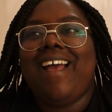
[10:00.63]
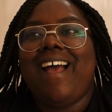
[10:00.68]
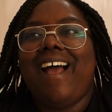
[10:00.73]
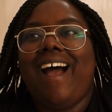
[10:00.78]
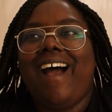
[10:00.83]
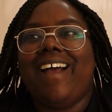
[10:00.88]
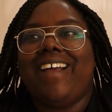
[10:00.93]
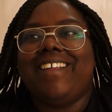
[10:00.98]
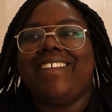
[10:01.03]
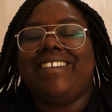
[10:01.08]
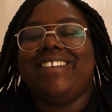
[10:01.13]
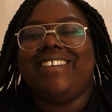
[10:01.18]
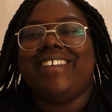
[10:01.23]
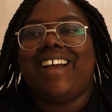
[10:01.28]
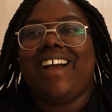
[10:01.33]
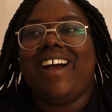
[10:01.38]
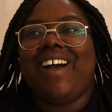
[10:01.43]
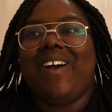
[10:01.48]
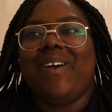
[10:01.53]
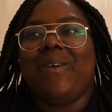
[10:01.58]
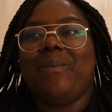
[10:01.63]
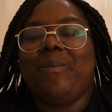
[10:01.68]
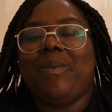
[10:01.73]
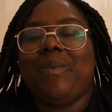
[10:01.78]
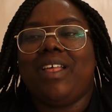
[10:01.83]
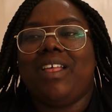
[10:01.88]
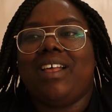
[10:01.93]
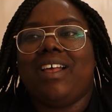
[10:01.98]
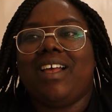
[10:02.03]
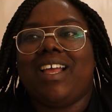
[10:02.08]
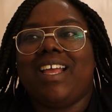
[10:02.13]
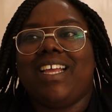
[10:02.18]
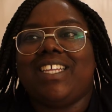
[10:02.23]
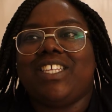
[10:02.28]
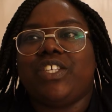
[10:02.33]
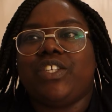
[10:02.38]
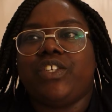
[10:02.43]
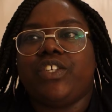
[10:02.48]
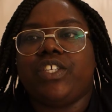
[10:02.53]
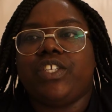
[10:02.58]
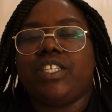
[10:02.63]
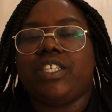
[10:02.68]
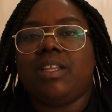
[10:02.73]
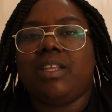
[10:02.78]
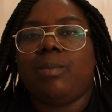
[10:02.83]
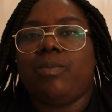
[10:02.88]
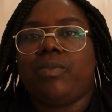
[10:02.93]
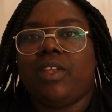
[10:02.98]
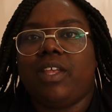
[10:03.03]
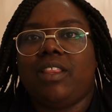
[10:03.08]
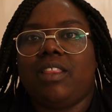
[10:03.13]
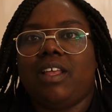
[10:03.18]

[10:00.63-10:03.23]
And it's just something